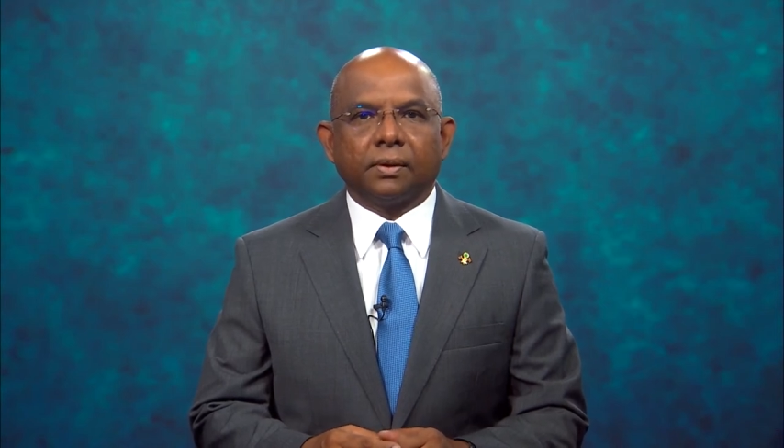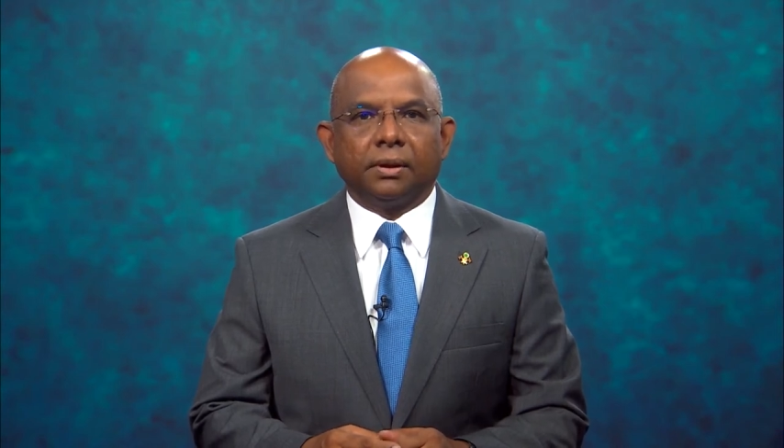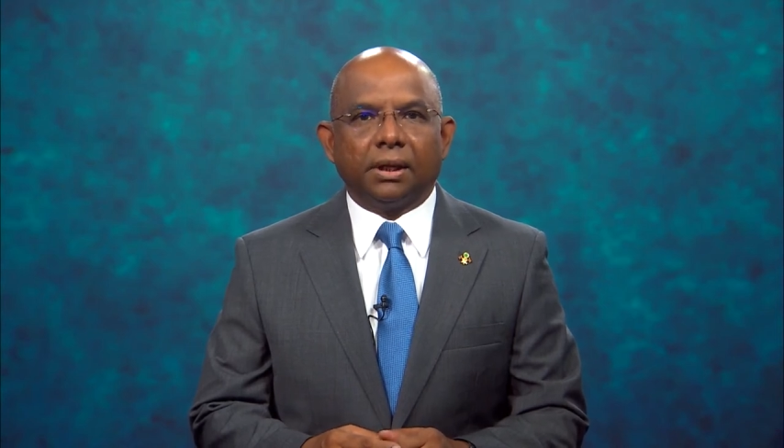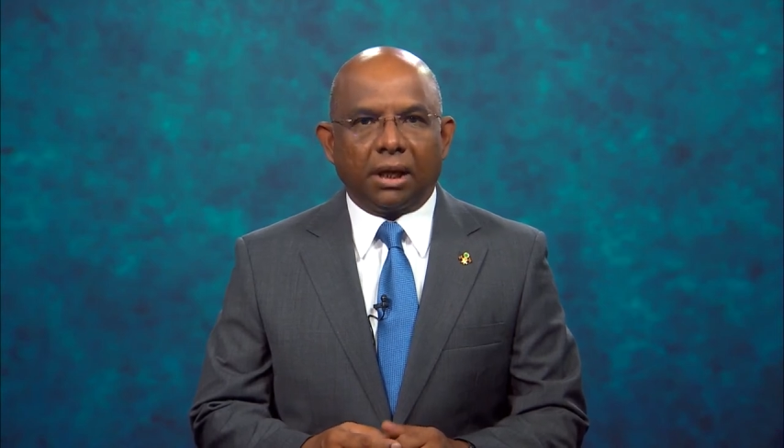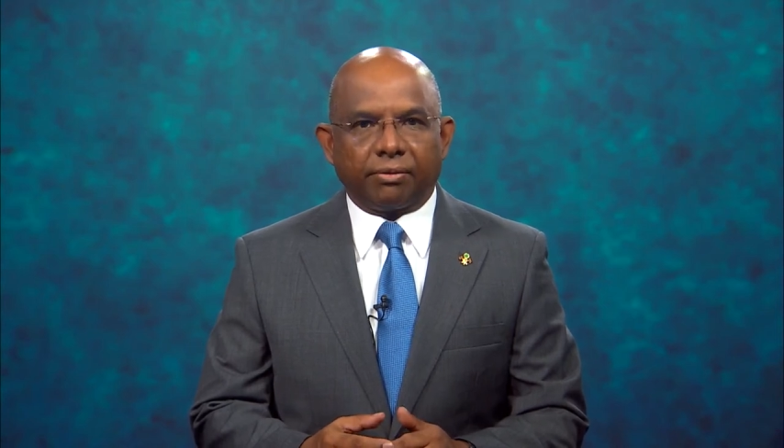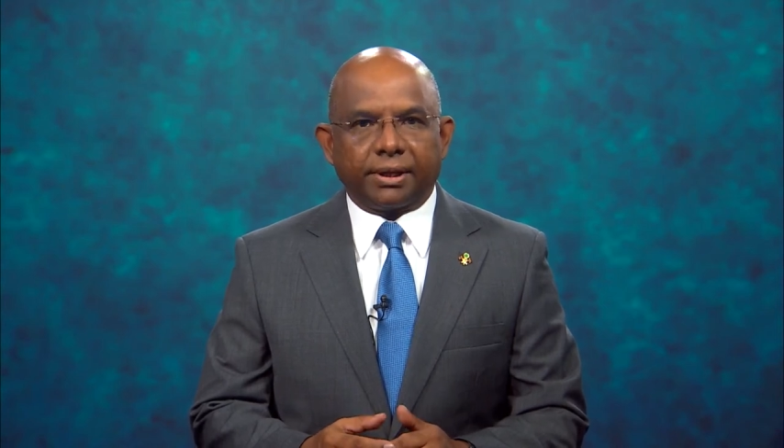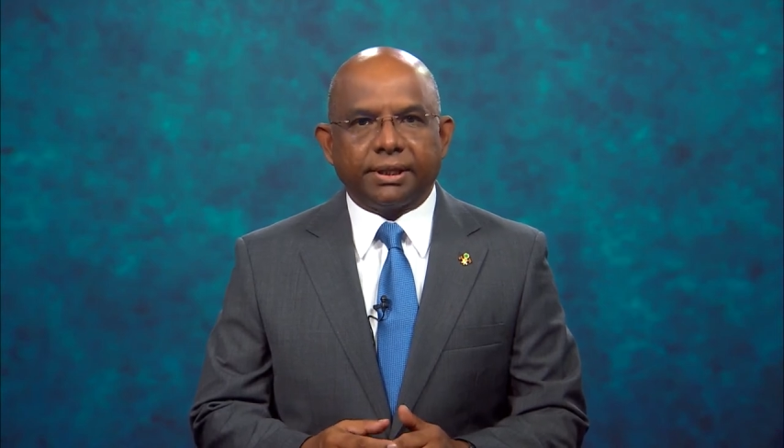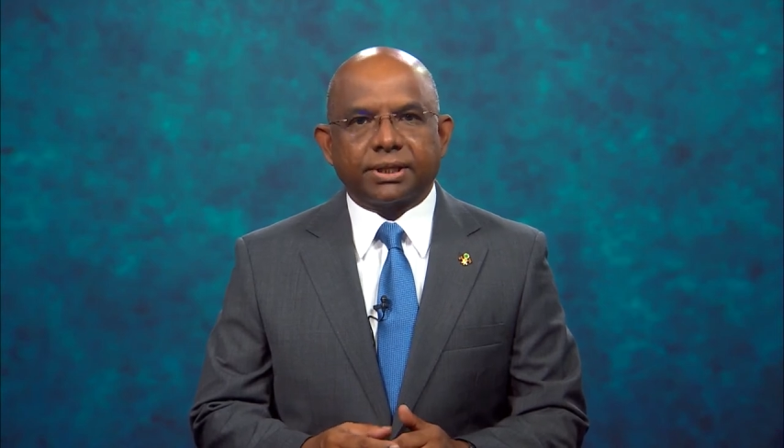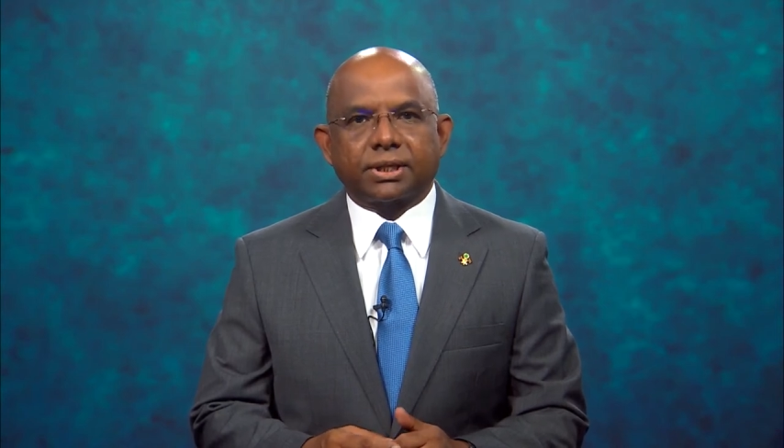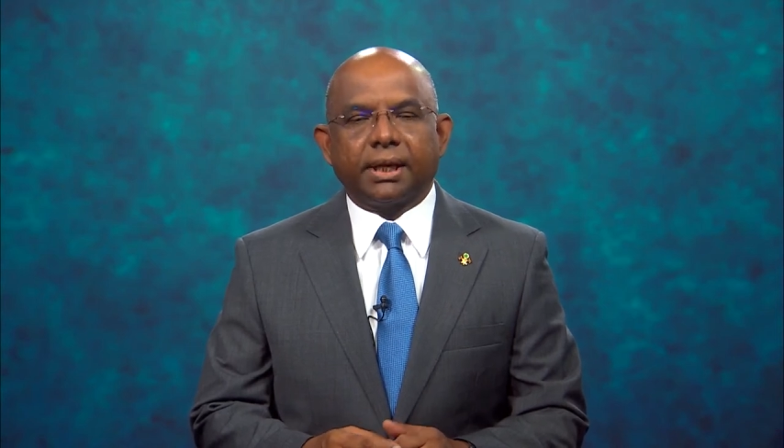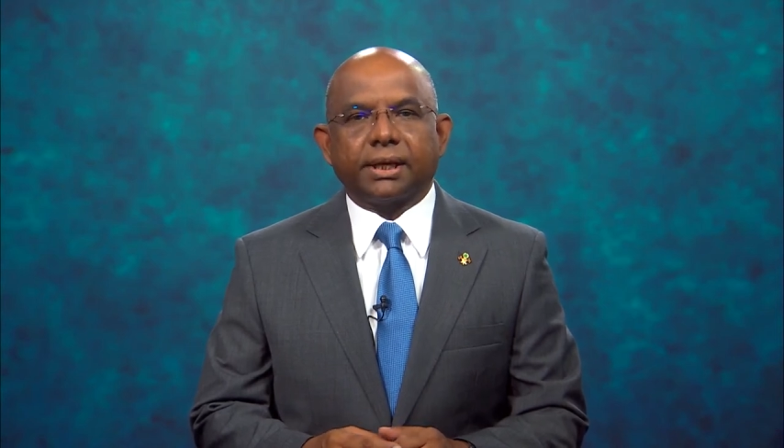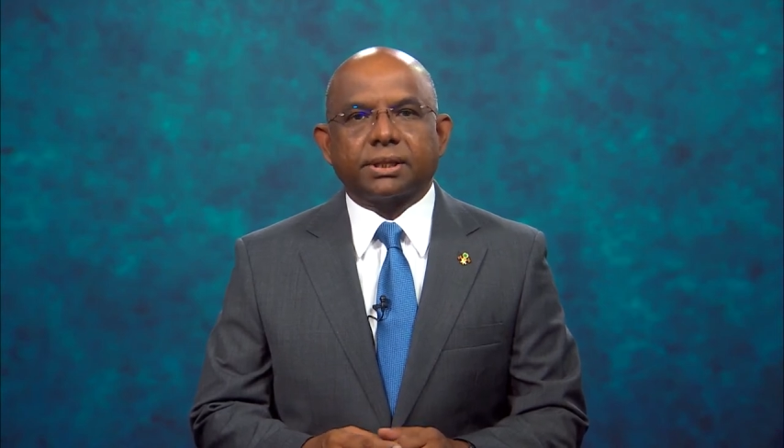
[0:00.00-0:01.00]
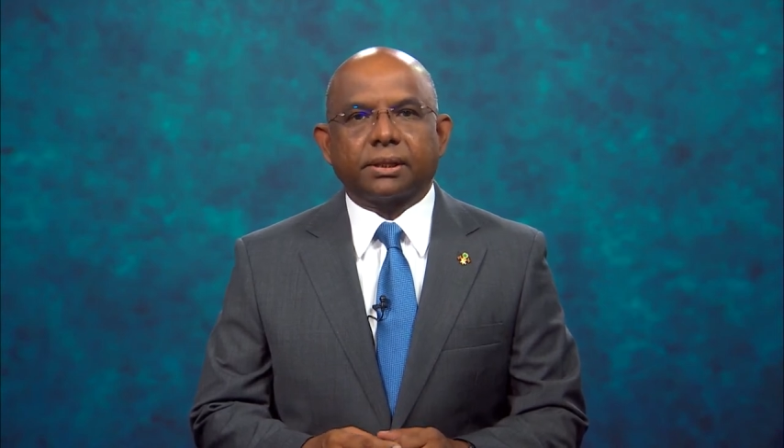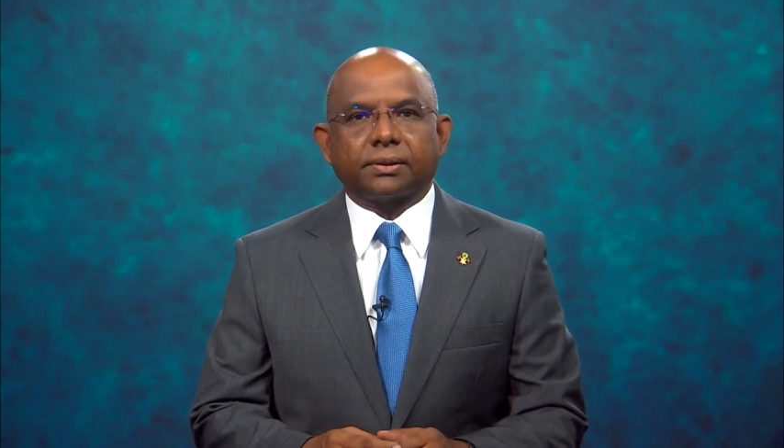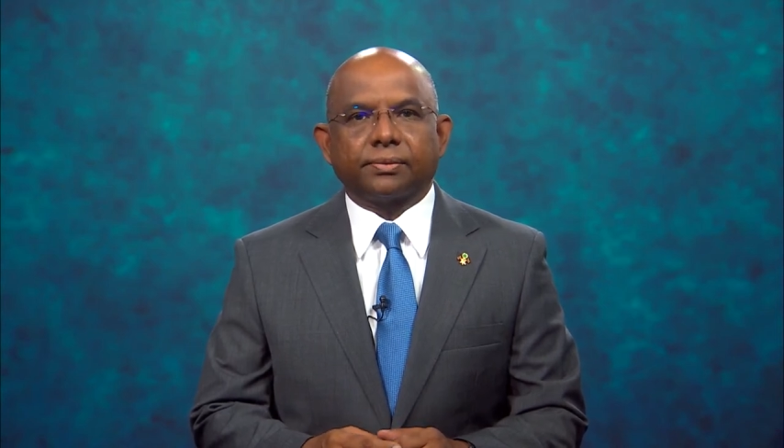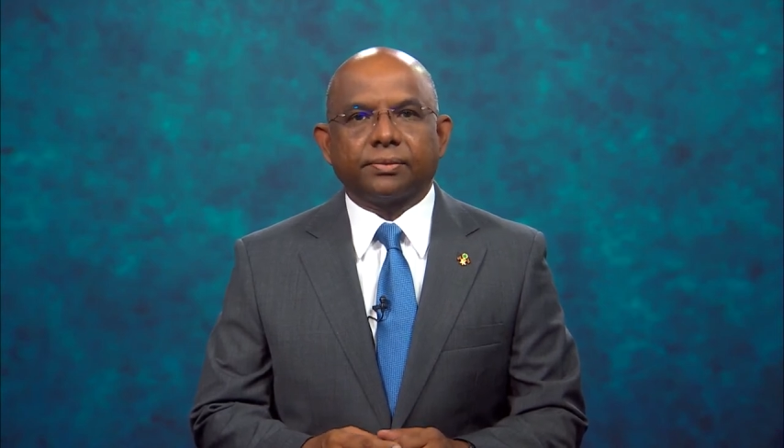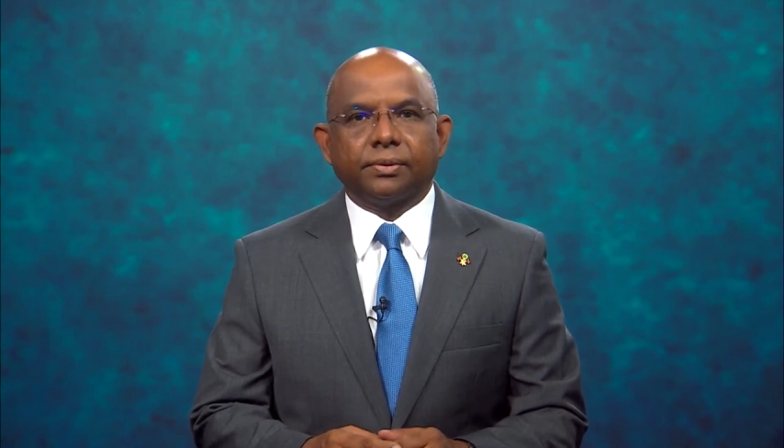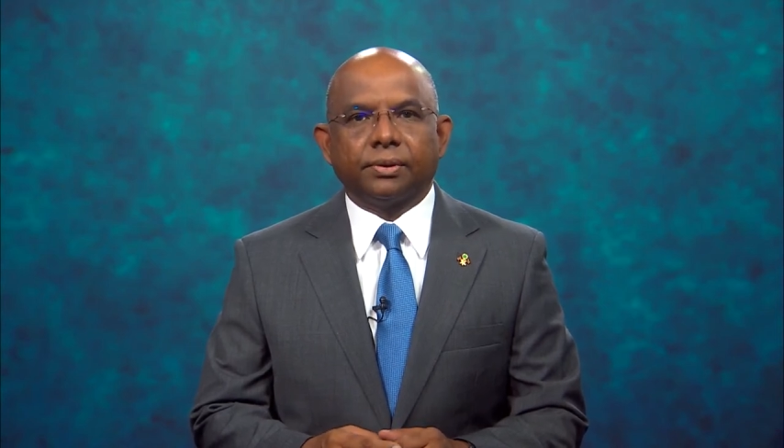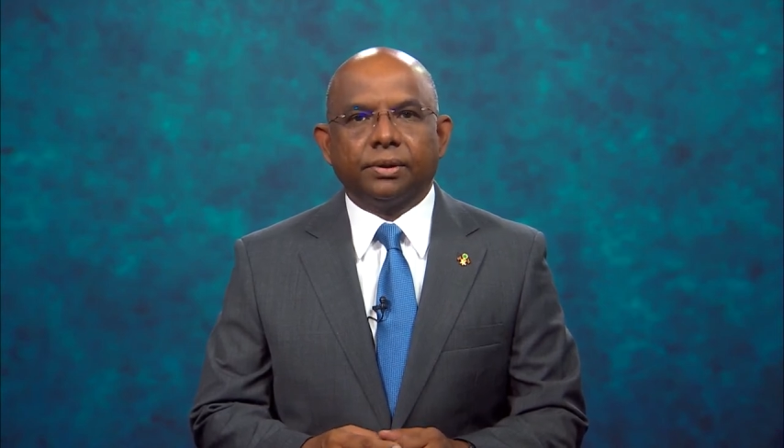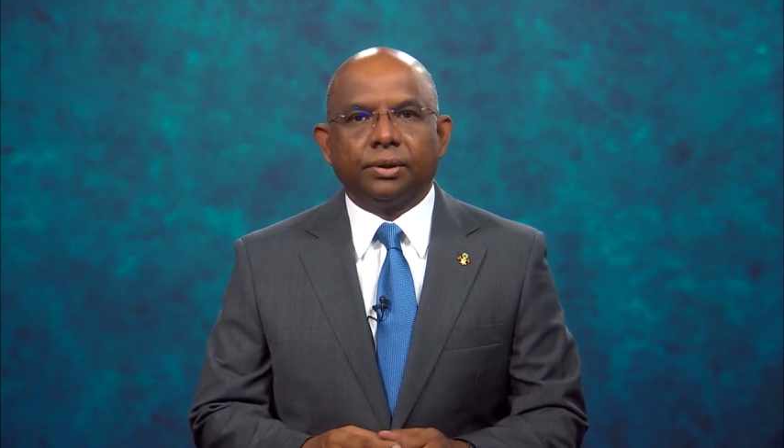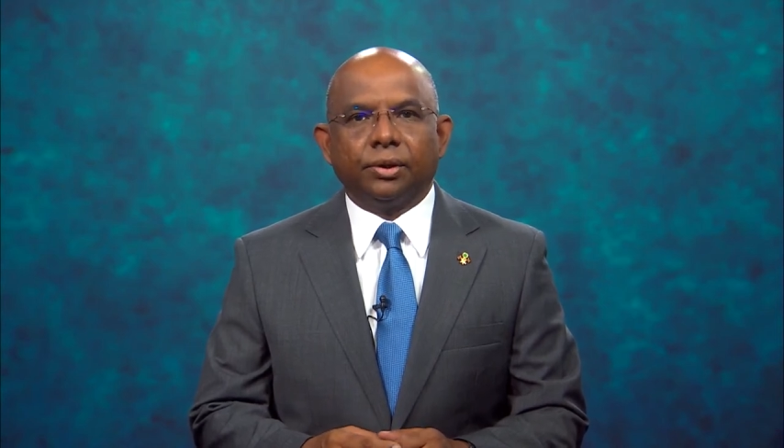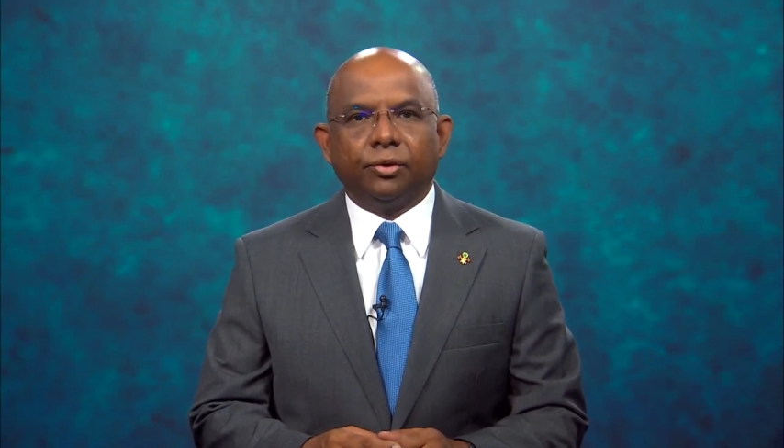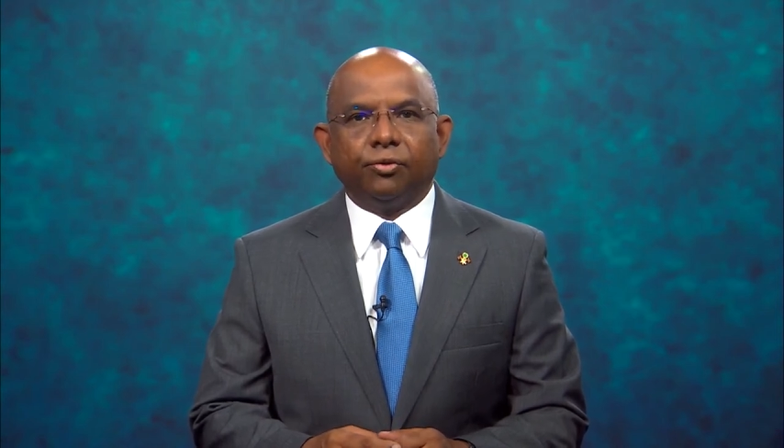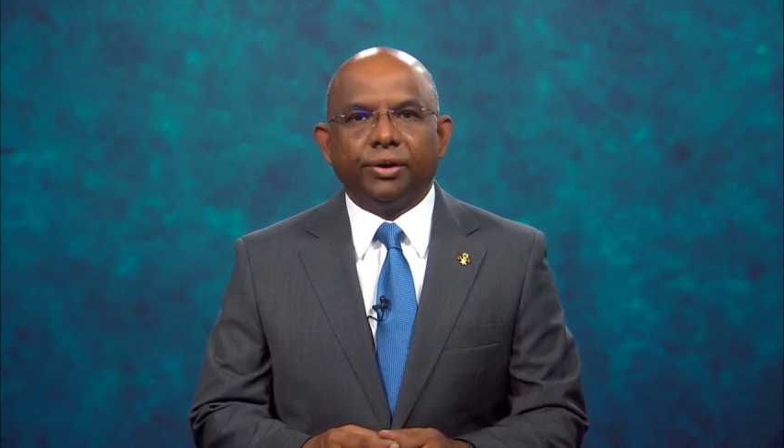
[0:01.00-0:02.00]
11 years later,
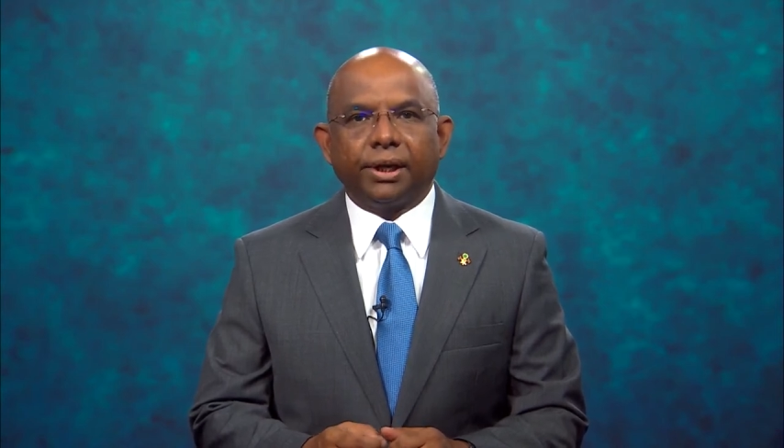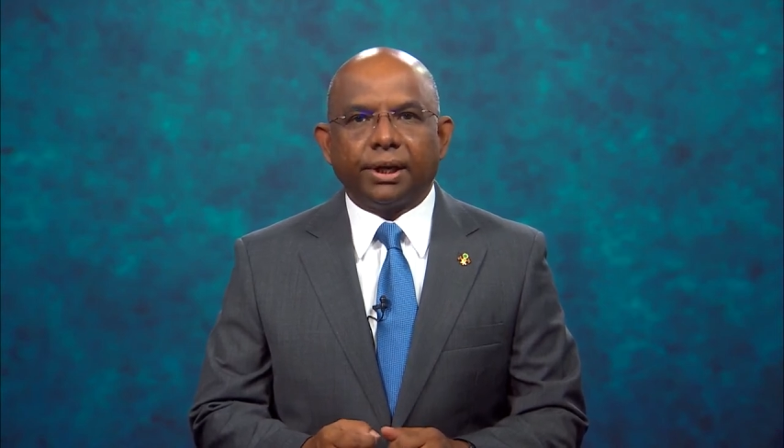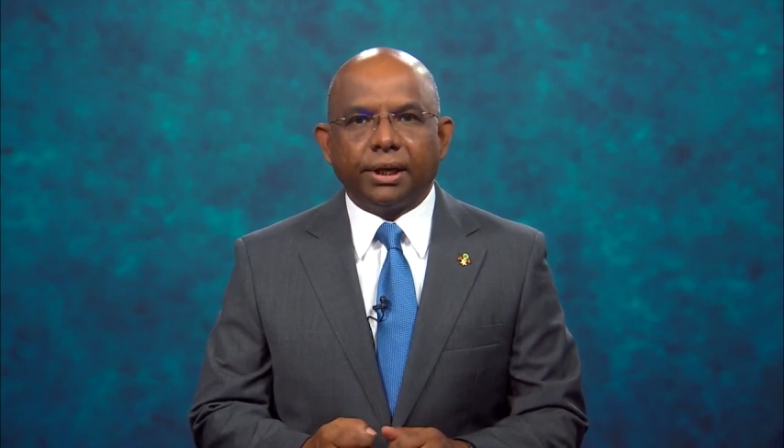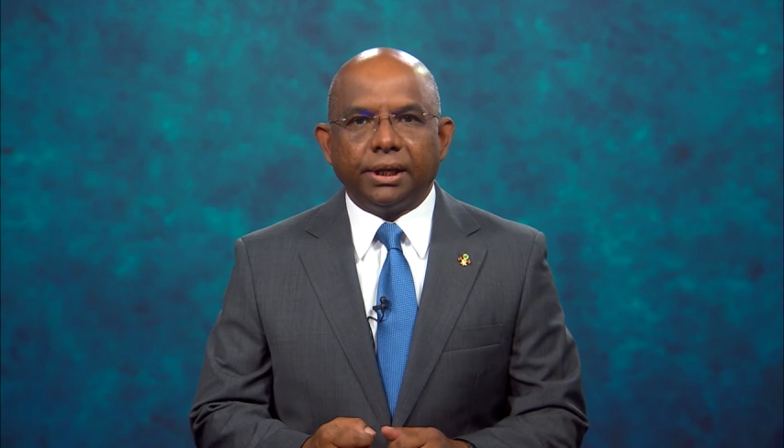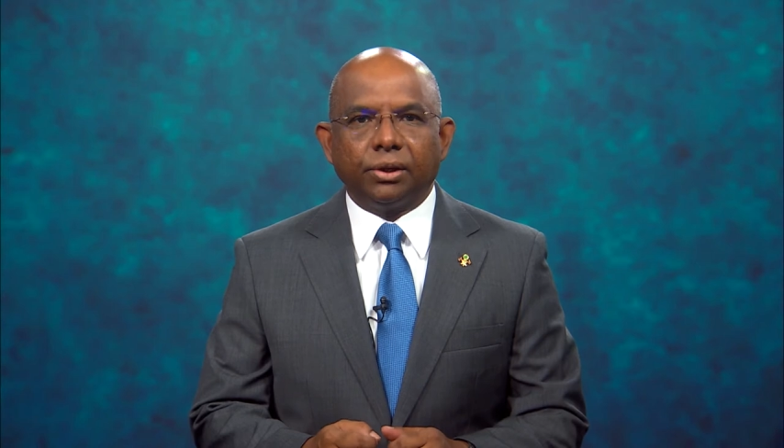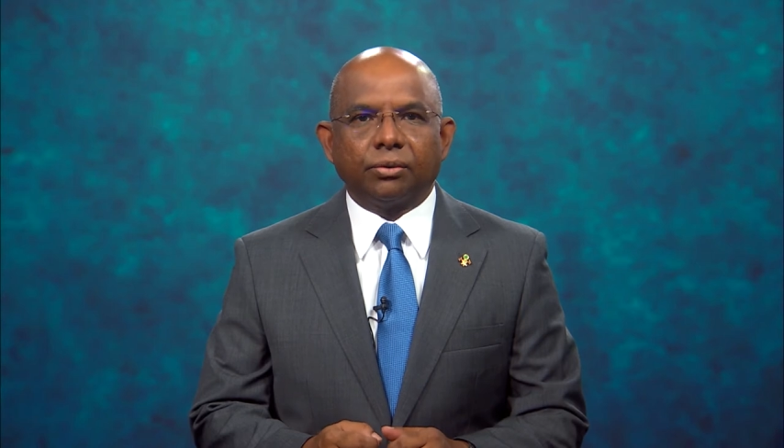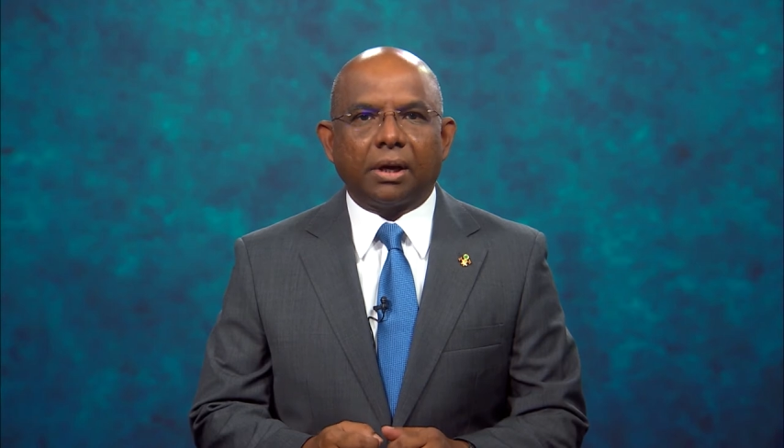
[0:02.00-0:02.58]
we renew